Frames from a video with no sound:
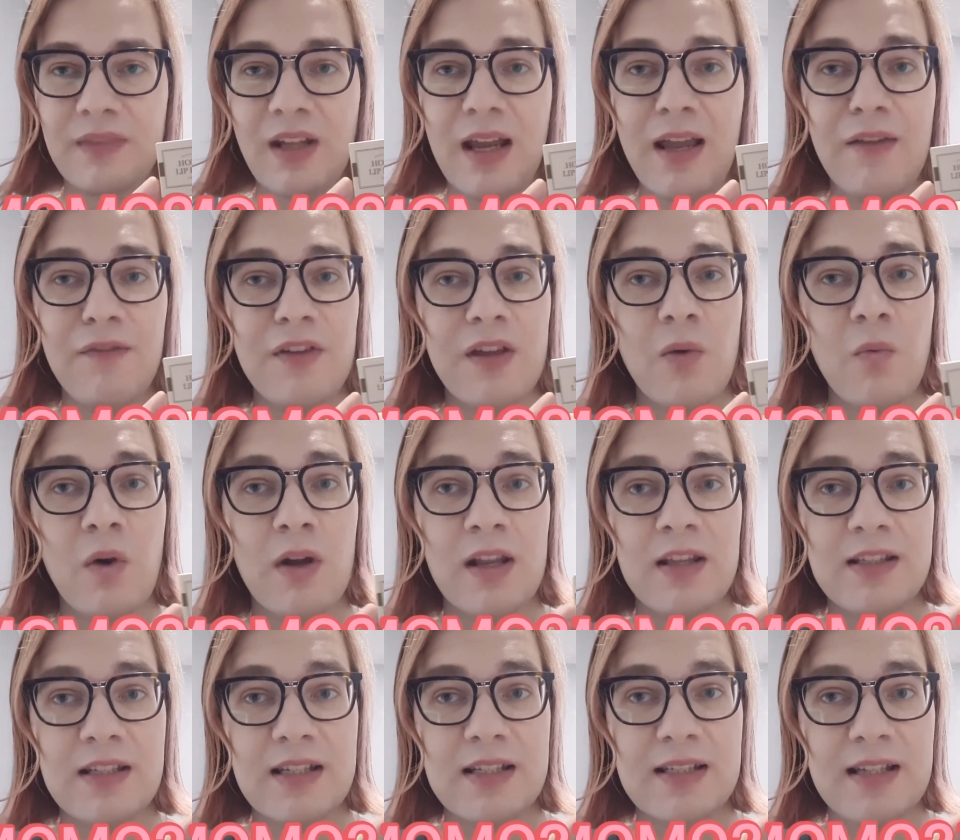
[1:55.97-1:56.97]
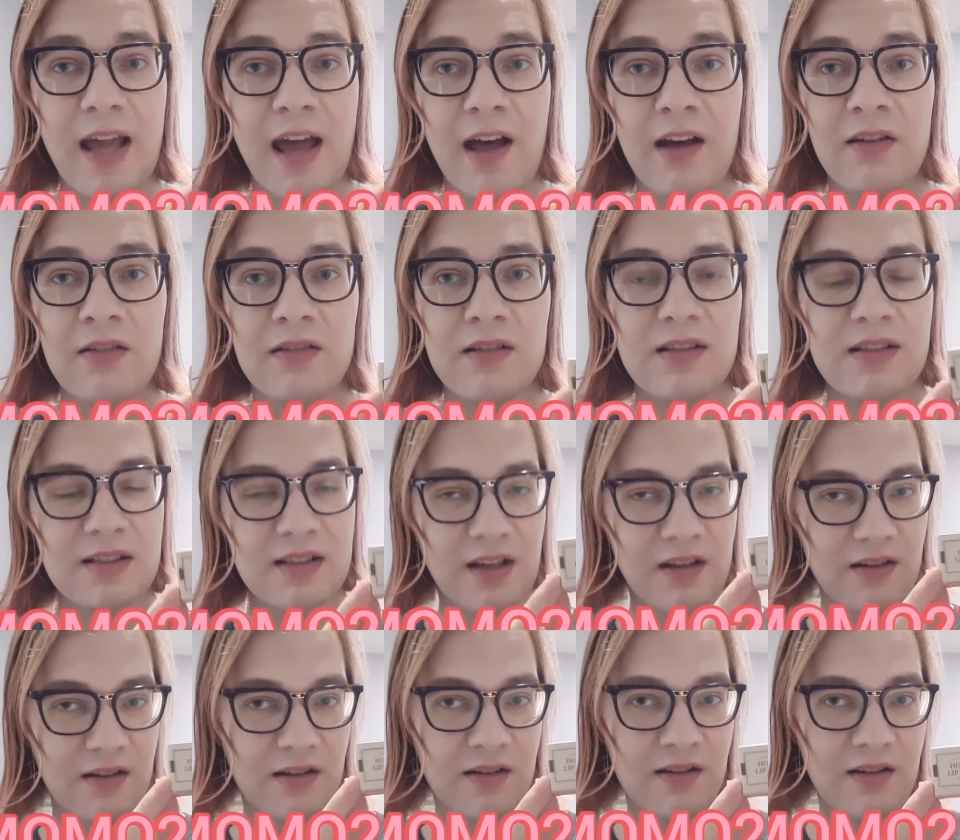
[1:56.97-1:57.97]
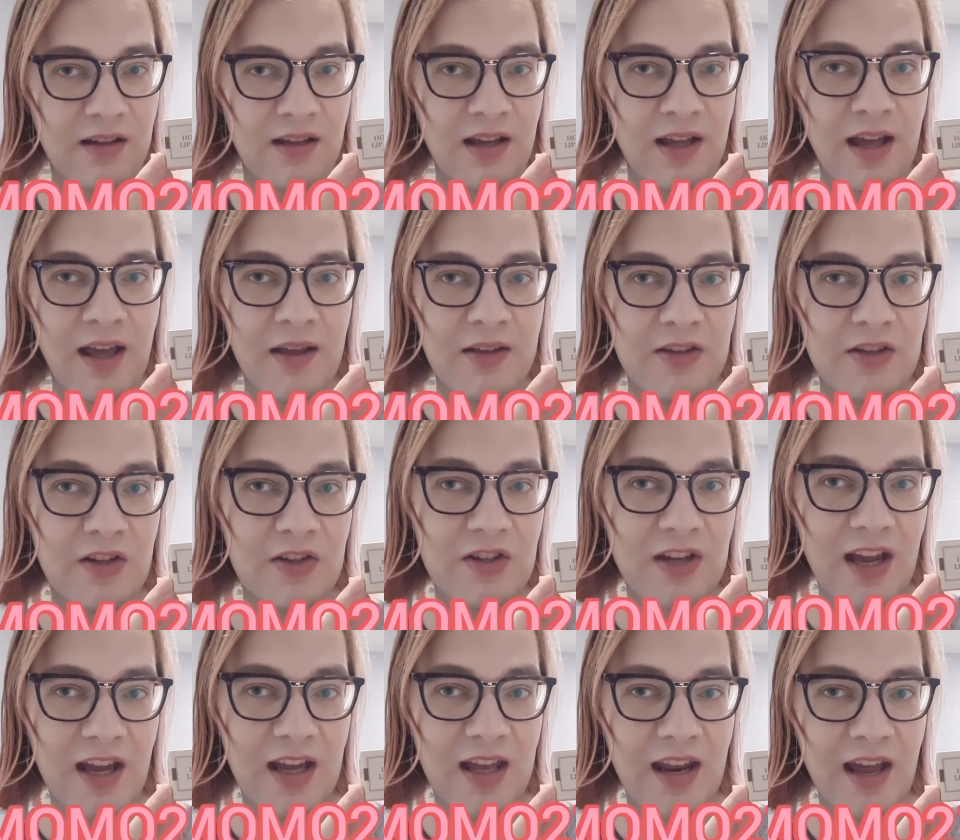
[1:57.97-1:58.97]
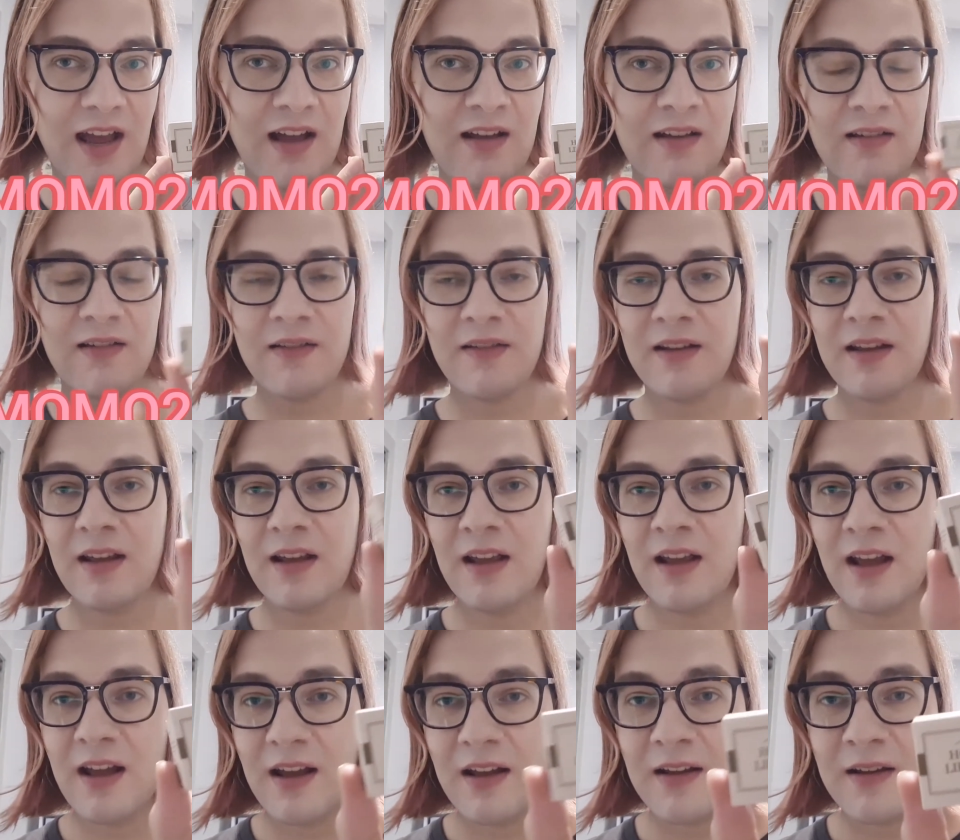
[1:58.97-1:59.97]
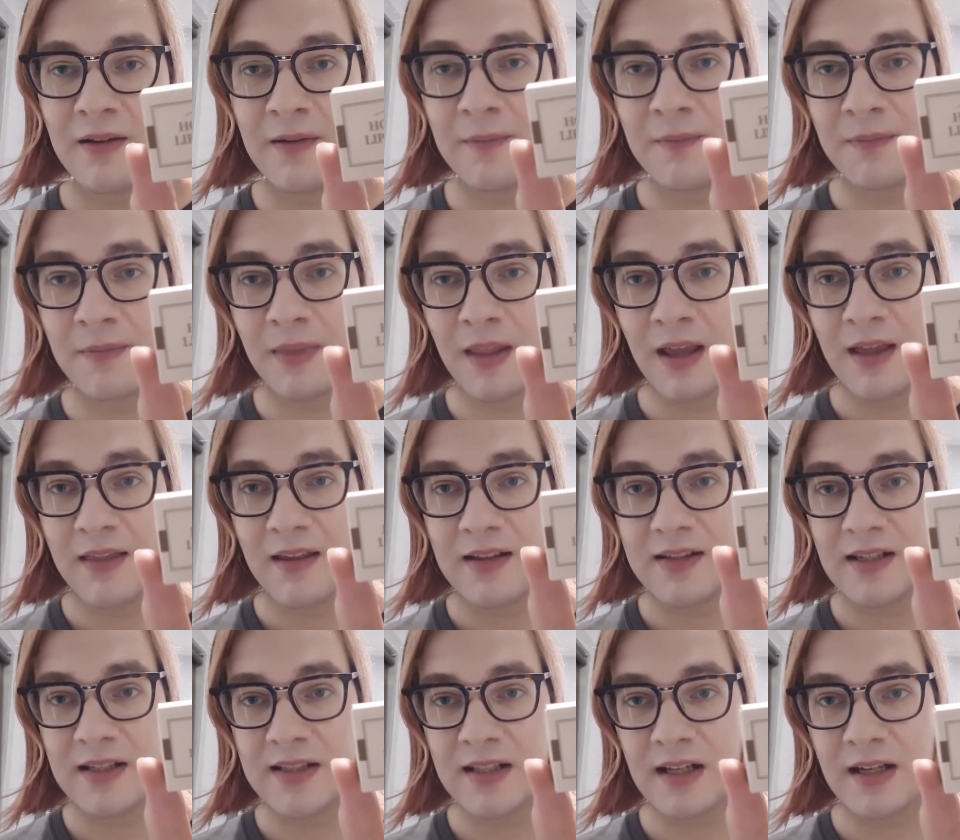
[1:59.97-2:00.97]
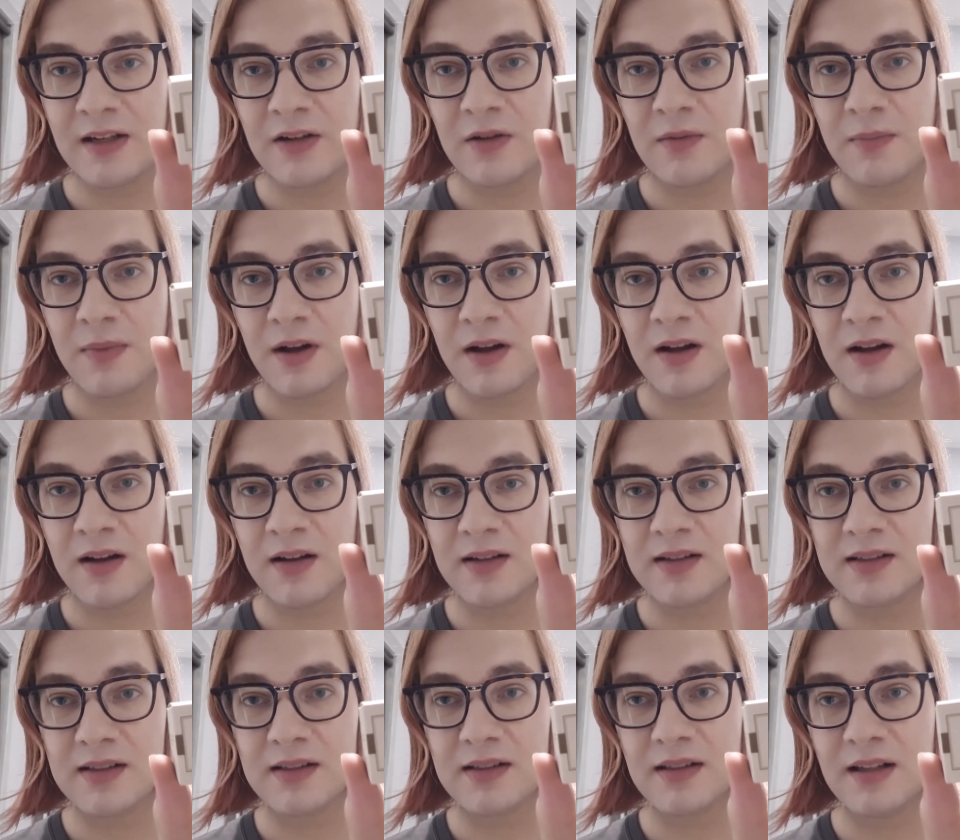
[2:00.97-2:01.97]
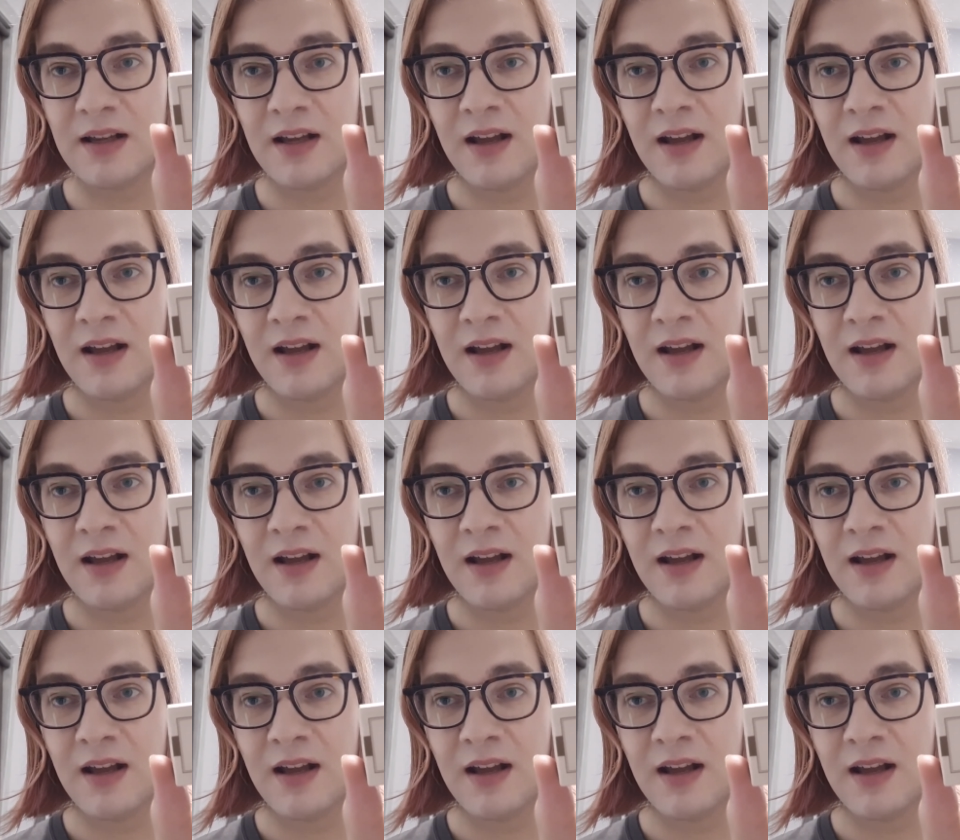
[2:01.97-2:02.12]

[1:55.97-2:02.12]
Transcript: if you want a discount, so do check it out. This is the little box.